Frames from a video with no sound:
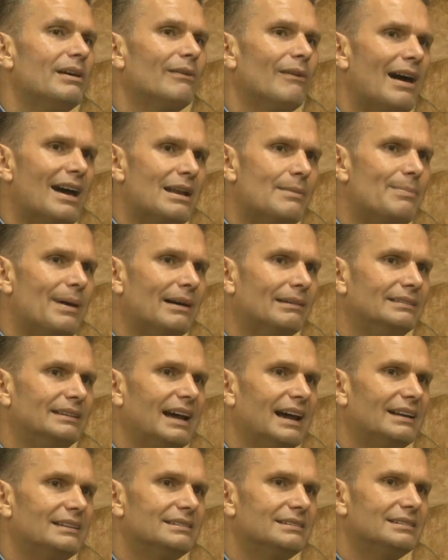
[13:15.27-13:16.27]
lot about
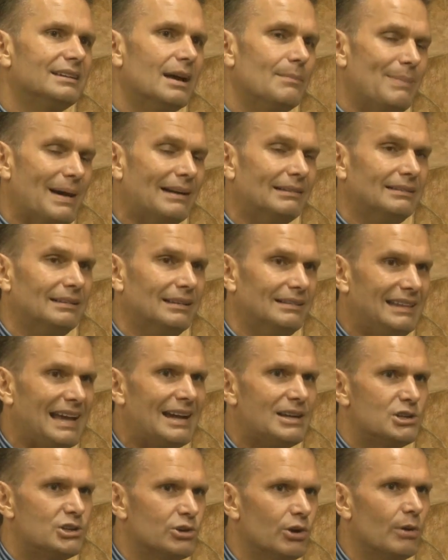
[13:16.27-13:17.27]
that
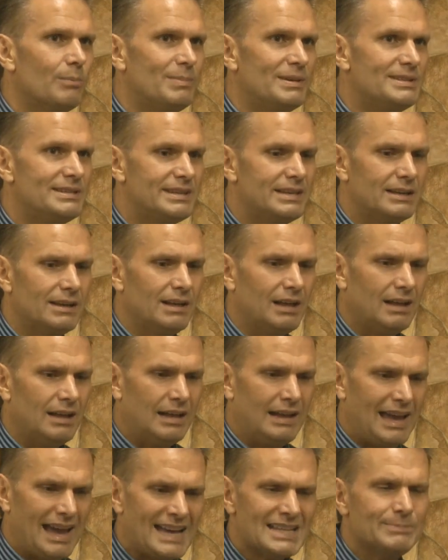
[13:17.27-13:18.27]
showbiz
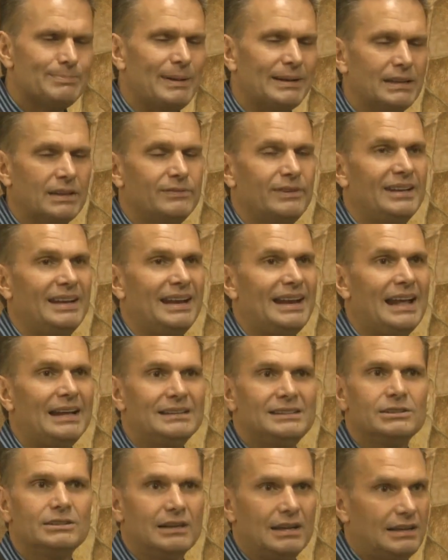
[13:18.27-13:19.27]
aspect of it. And
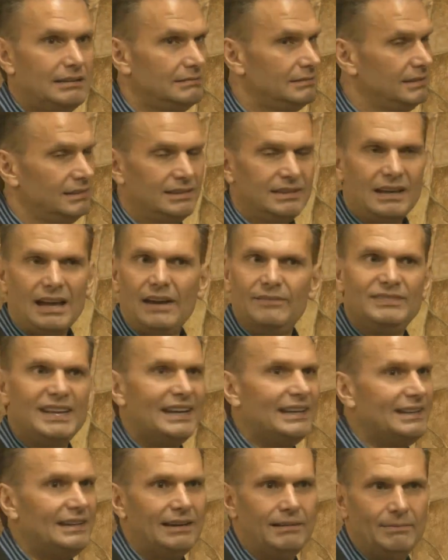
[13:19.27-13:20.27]
I've
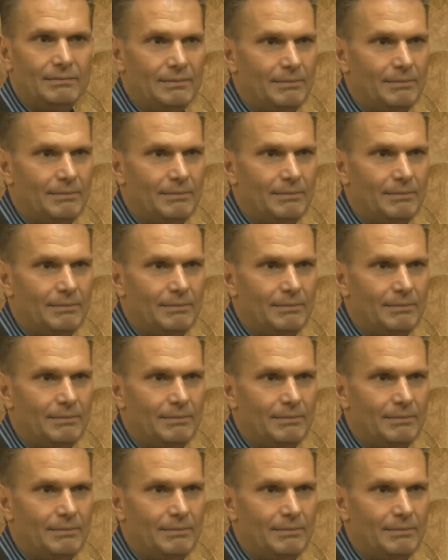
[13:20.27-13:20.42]
taken it.